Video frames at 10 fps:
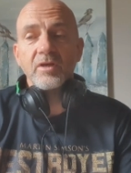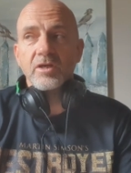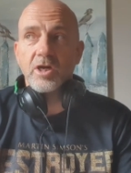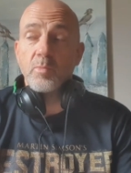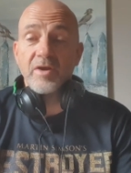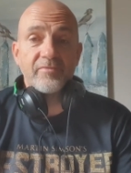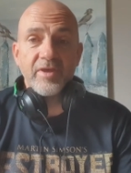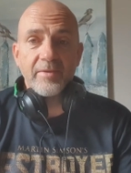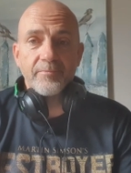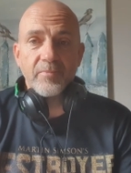Can't wait for
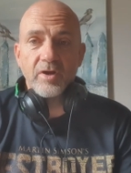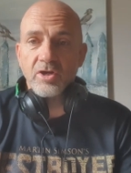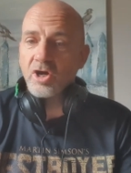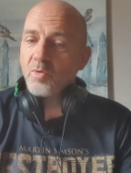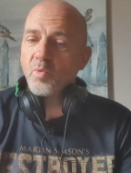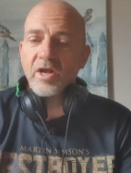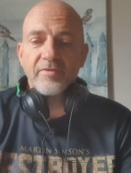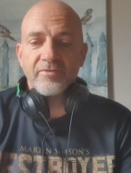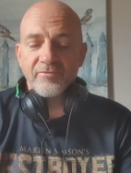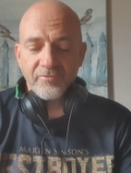that. I can't
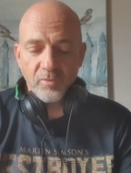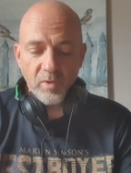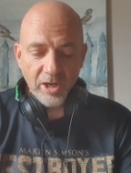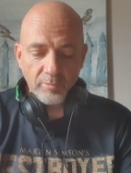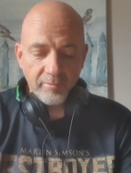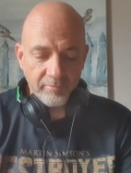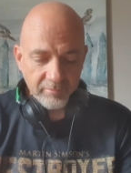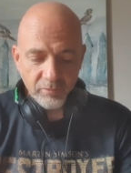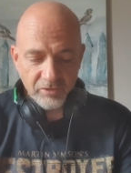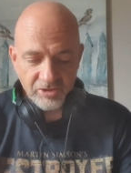wait for a full
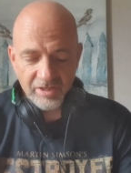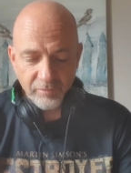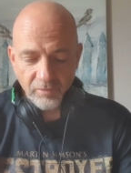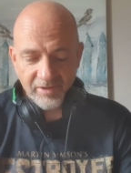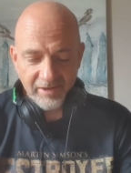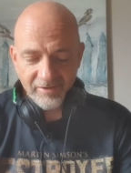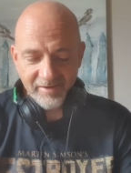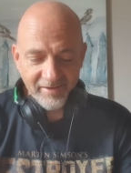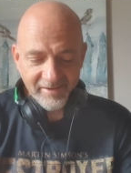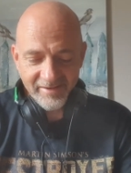album with Steve
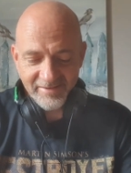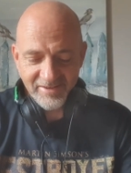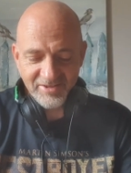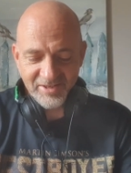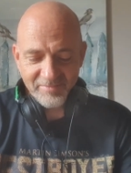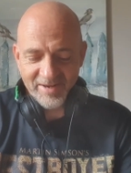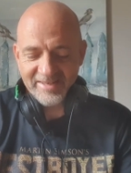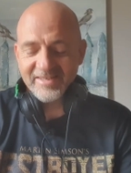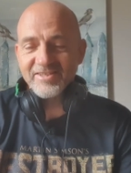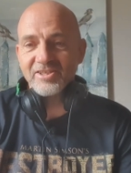Augeri. Just
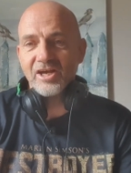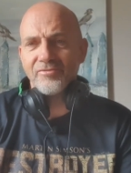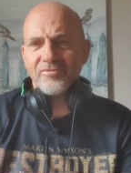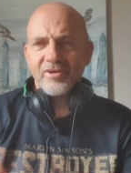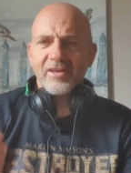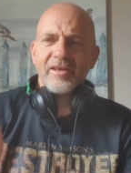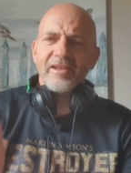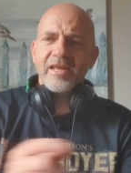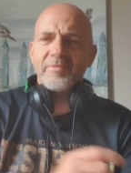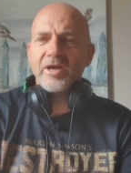amazing stuff.
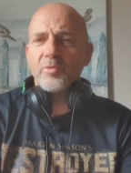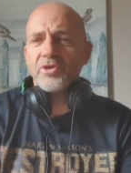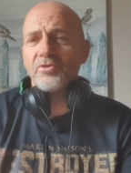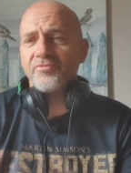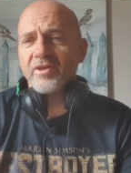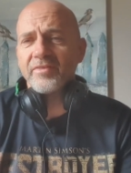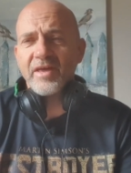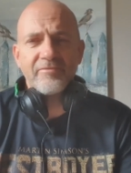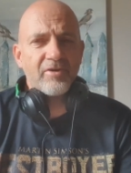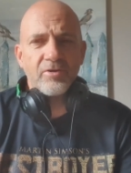Let me know what you think.
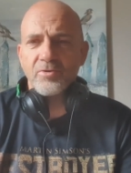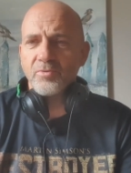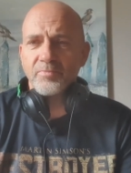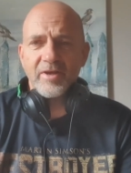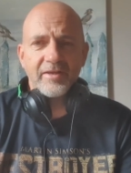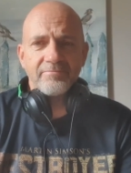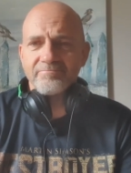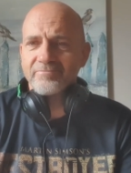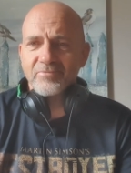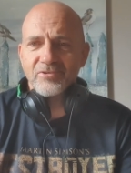That vocal, man.
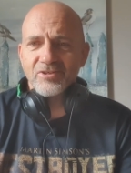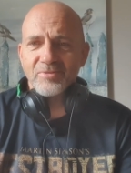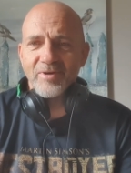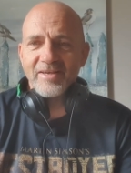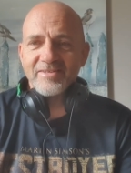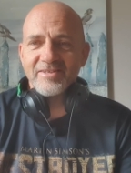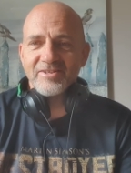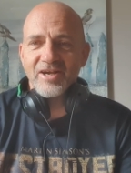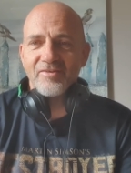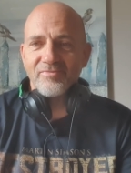Just amazing
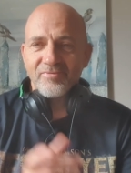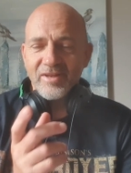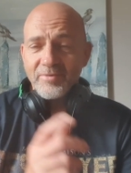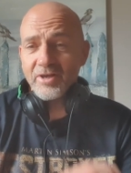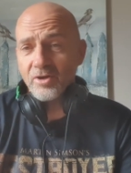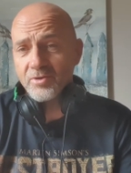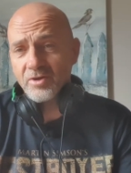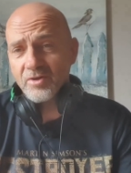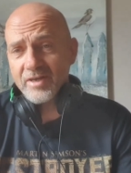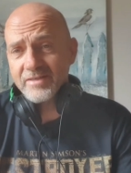stuff. Let me know,
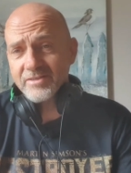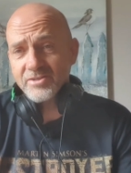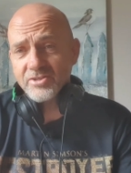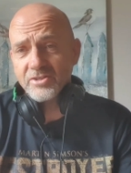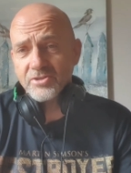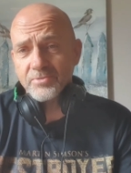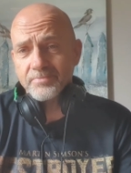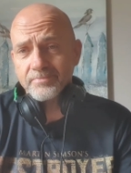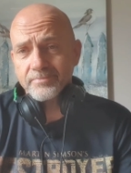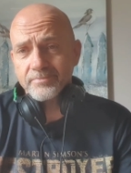guys, and I'll see you soon.